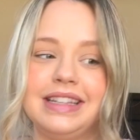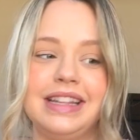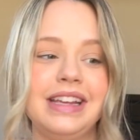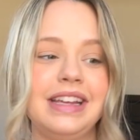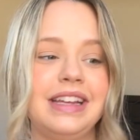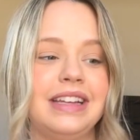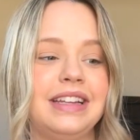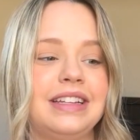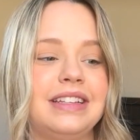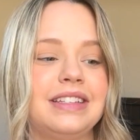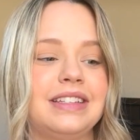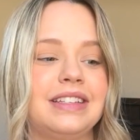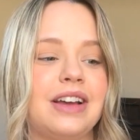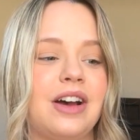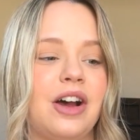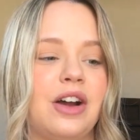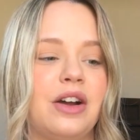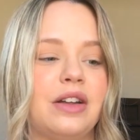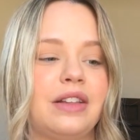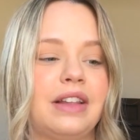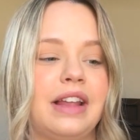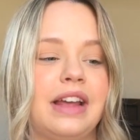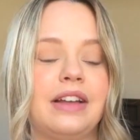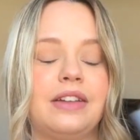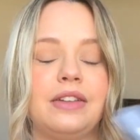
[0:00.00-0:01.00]
These
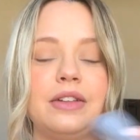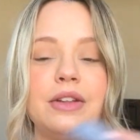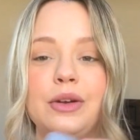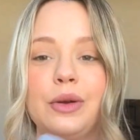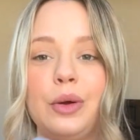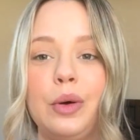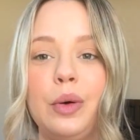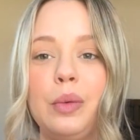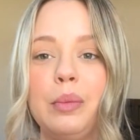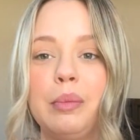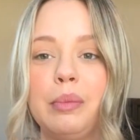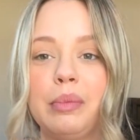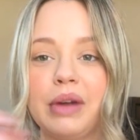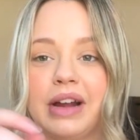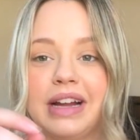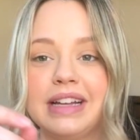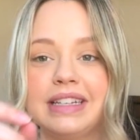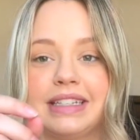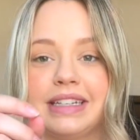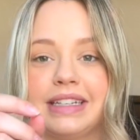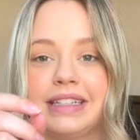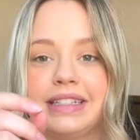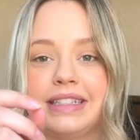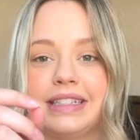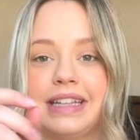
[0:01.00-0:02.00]
are like little
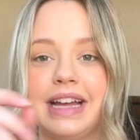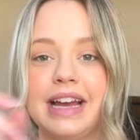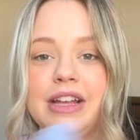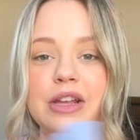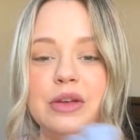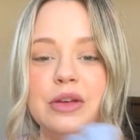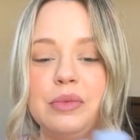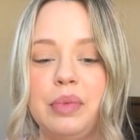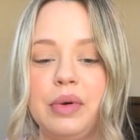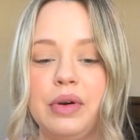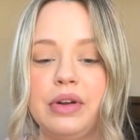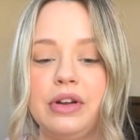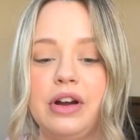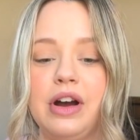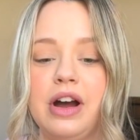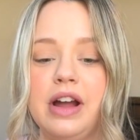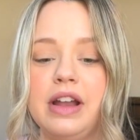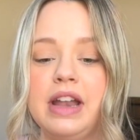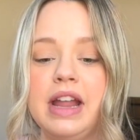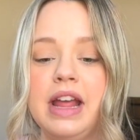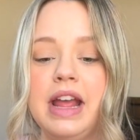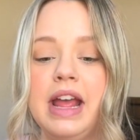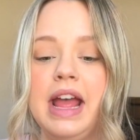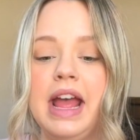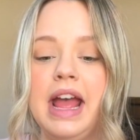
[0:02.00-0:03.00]
bracelets that you put
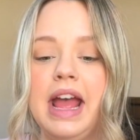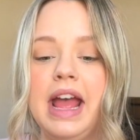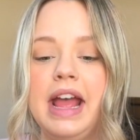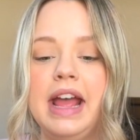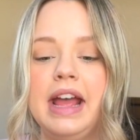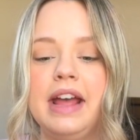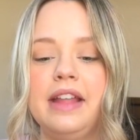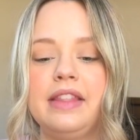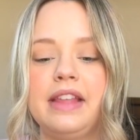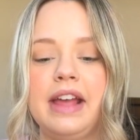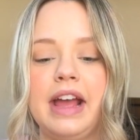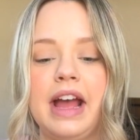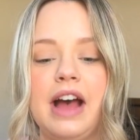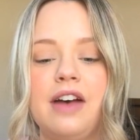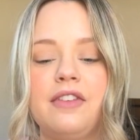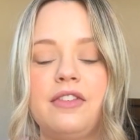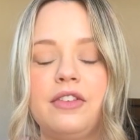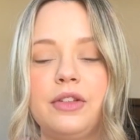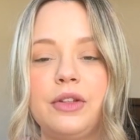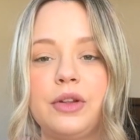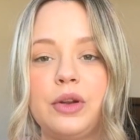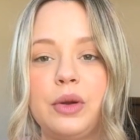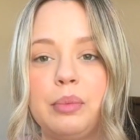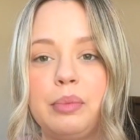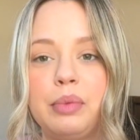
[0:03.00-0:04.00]
on, and they have a
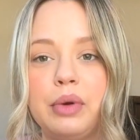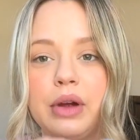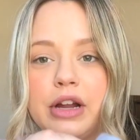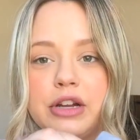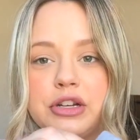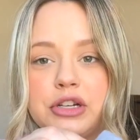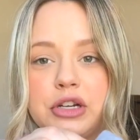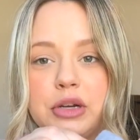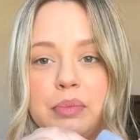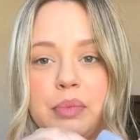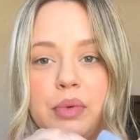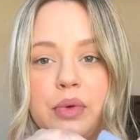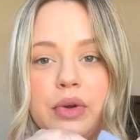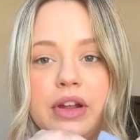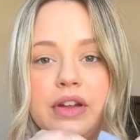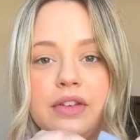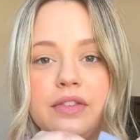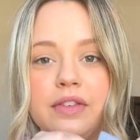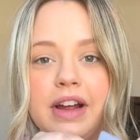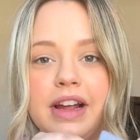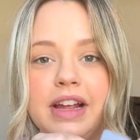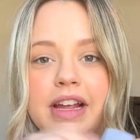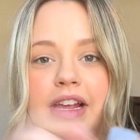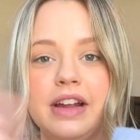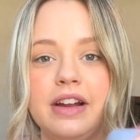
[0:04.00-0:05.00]
little pressure point
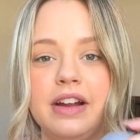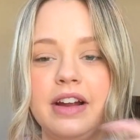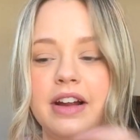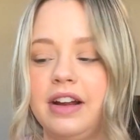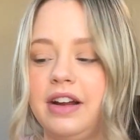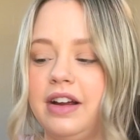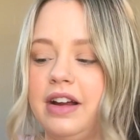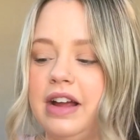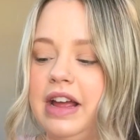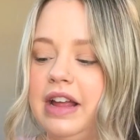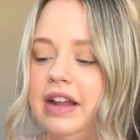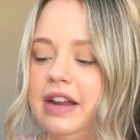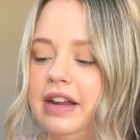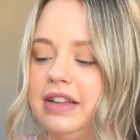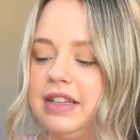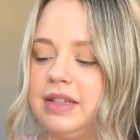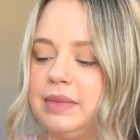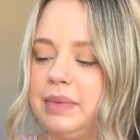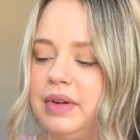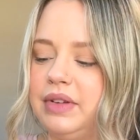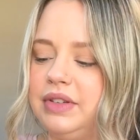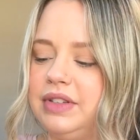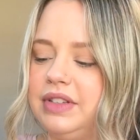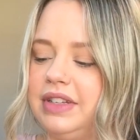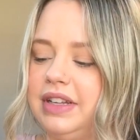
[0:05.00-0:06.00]
right here, and it's
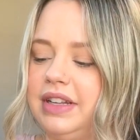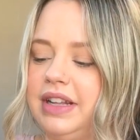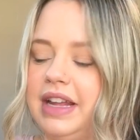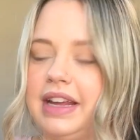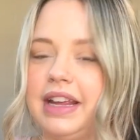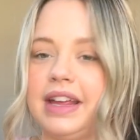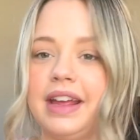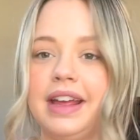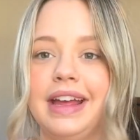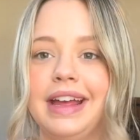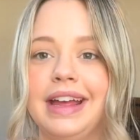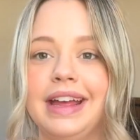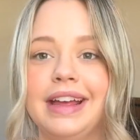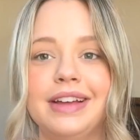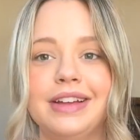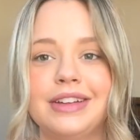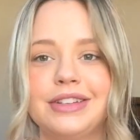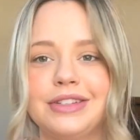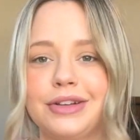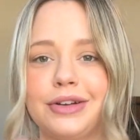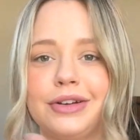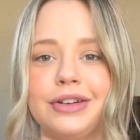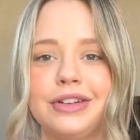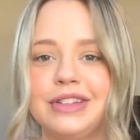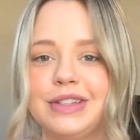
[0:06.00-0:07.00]
supposed to like hit a
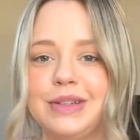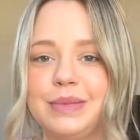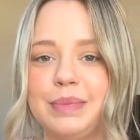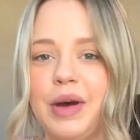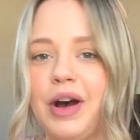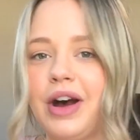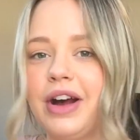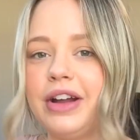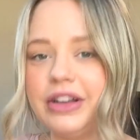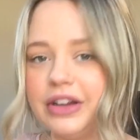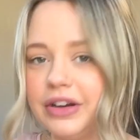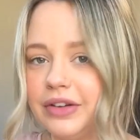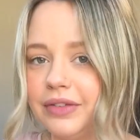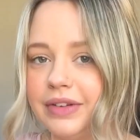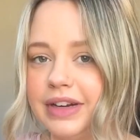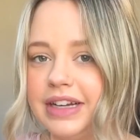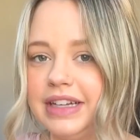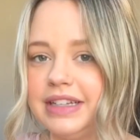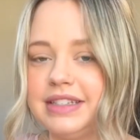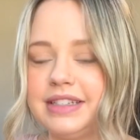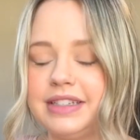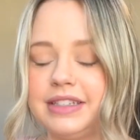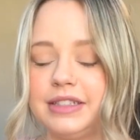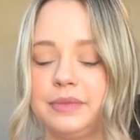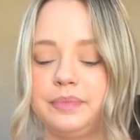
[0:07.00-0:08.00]
certain spot in your
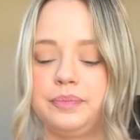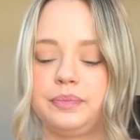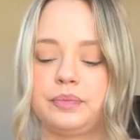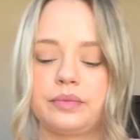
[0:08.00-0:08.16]
wrist.